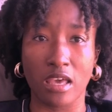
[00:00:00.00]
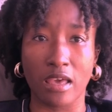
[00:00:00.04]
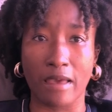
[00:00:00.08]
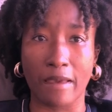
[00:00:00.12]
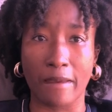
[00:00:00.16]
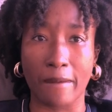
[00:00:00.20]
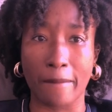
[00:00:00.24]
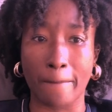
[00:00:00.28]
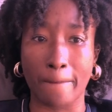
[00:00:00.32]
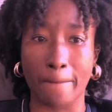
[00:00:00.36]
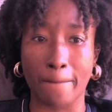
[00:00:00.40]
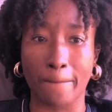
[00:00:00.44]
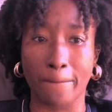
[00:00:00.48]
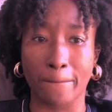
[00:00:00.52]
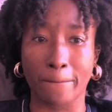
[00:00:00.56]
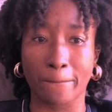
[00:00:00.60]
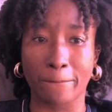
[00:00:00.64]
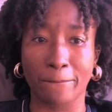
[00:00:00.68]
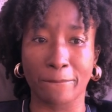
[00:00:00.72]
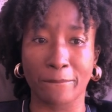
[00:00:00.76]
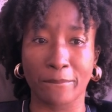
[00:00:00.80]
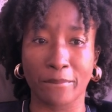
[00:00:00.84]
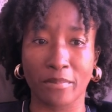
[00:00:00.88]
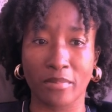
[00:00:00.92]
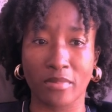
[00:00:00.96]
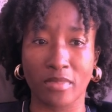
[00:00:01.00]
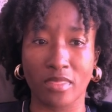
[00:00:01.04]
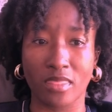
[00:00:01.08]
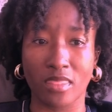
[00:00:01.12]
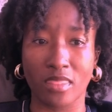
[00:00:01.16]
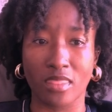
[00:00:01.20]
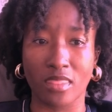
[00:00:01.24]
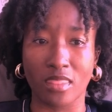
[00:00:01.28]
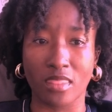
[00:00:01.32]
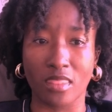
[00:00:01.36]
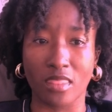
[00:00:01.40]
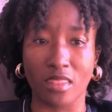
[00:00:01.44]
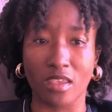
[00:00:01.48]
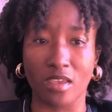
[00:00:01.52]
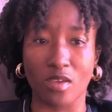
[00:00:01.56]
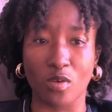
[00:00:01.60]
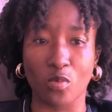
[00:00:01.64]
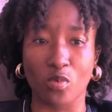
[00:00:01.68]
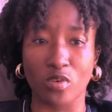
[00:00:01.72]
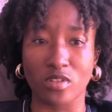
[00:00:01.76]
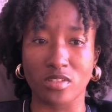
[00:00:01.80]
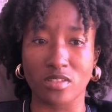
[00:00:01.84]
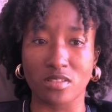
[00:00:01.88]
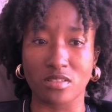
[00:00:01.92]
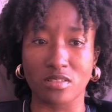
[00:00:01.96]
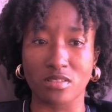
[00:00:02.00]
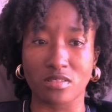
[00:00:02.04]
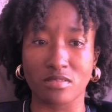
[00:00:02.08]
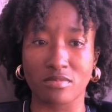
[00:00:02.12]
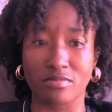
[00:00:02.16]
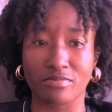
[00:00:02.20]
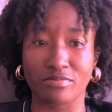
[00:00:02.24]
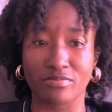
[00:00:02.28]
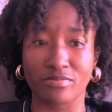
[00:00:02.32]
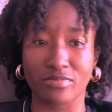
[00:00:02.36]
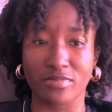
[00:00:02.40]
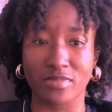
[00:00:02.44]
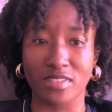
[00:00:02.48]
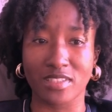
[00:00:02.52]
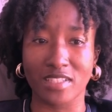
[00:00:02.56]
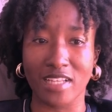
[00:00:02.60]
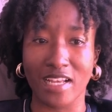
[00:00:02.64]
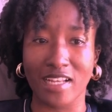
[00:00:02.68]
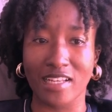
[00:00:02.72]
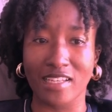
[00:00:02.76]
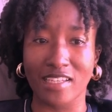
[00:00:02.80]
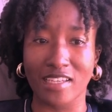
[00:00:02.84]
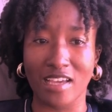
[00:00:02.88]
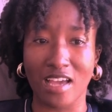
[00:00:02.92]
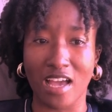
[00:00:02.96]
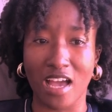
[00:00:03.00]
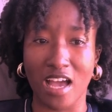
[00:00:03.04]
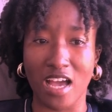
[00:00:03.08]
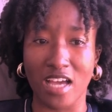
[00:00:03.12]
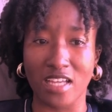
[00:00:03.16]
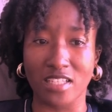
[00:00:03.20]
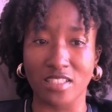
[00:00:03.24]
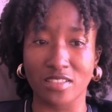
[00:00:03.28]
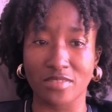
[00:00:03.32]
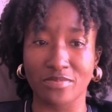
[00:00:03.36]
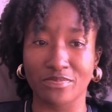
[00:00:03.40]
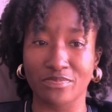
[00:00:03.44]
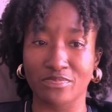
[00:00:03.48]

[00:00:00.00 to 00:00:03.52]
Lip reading: It was slightly hard.